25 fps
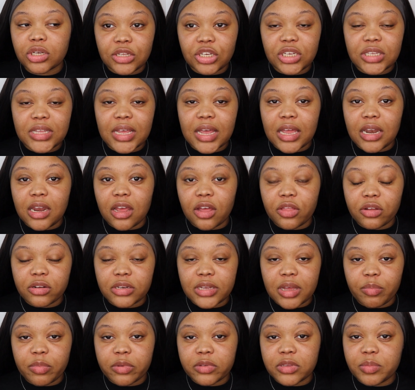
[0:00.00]
Just like any other
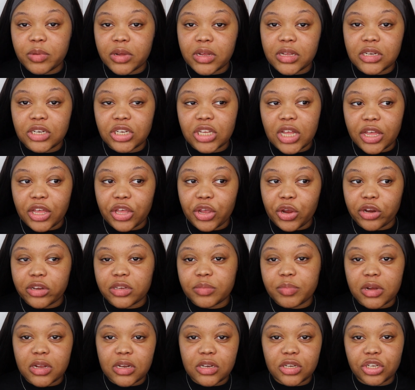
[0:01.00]
type of sponge, like your
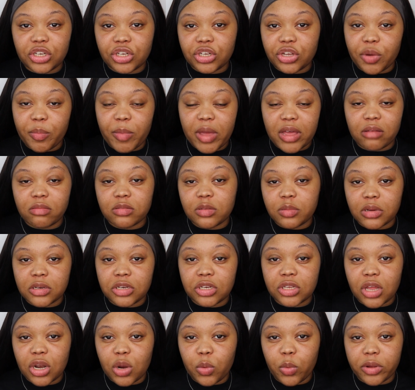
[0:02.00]
makeup sponge is
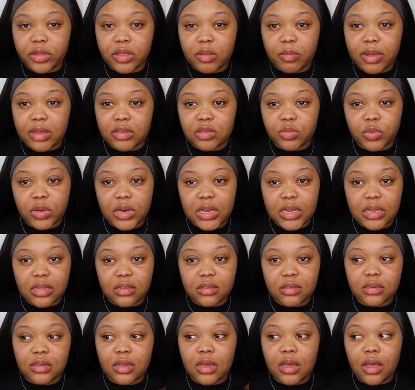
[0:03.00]
going to work the best when it's